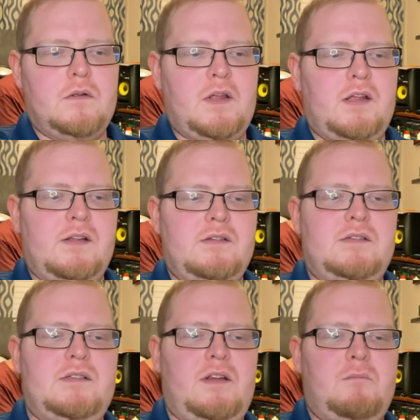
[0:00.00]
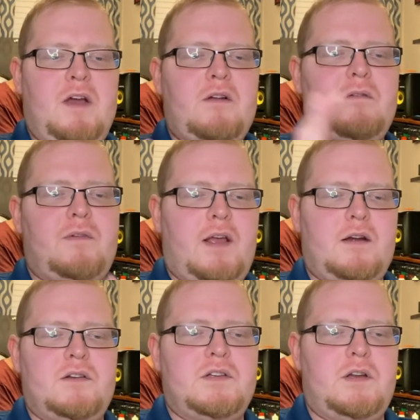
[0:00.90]
is the amount of
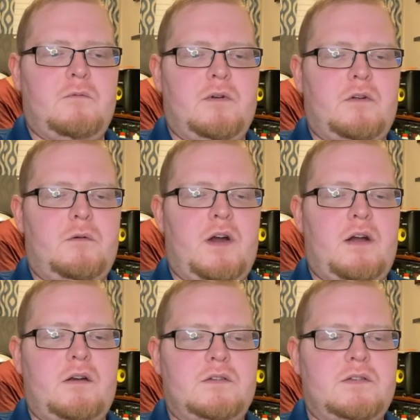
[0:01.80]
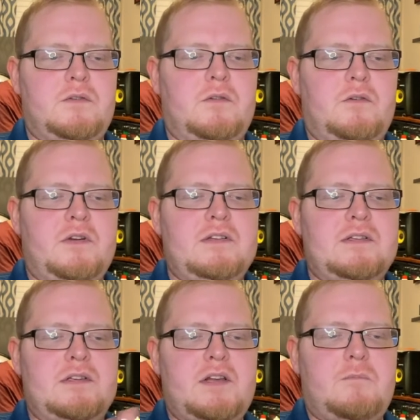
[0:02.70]
energy required to increase
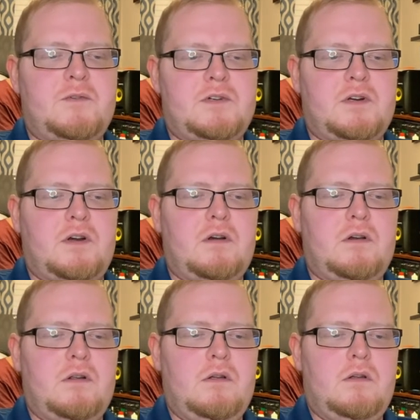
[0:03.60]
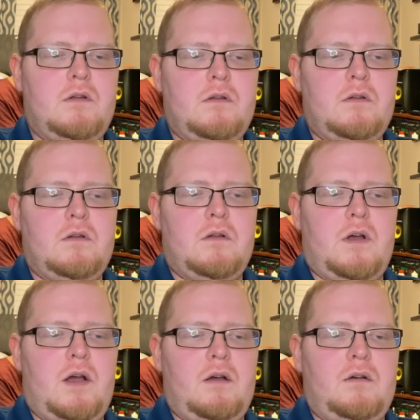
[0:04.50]
the temperature
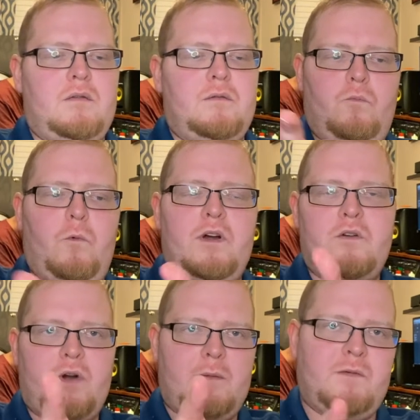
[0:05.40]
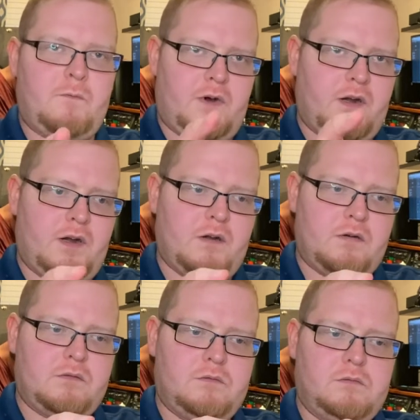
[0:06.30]
of 1 gram of water
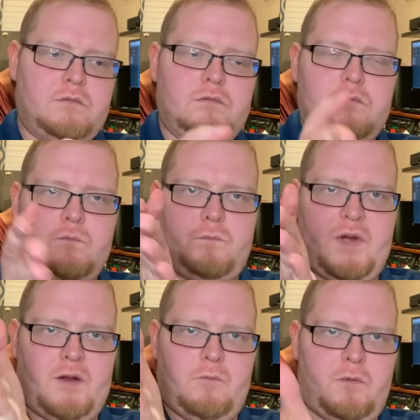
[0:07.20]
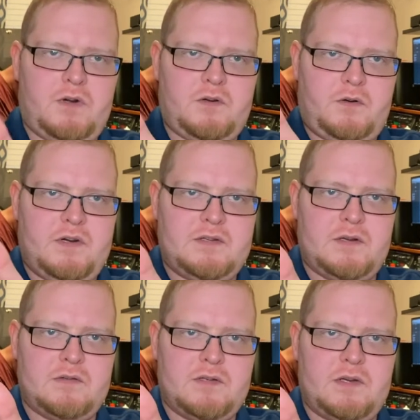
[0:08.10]
by 1 degree
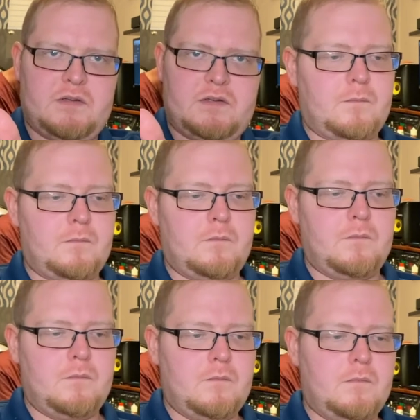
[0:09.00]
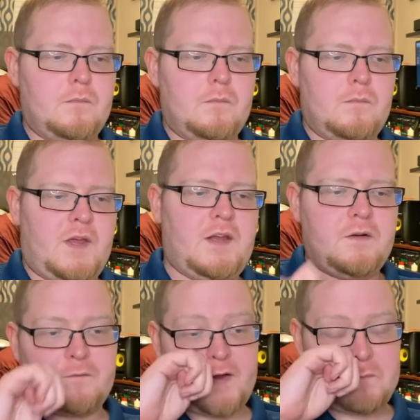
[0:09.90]
Celsius. Heat
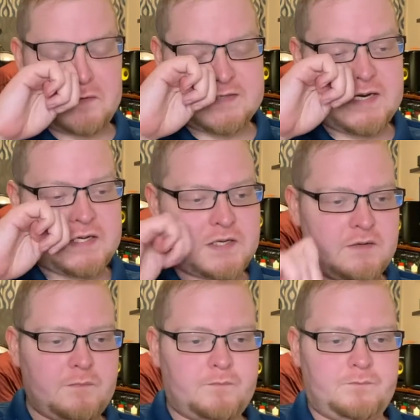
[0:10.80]
of vaporization,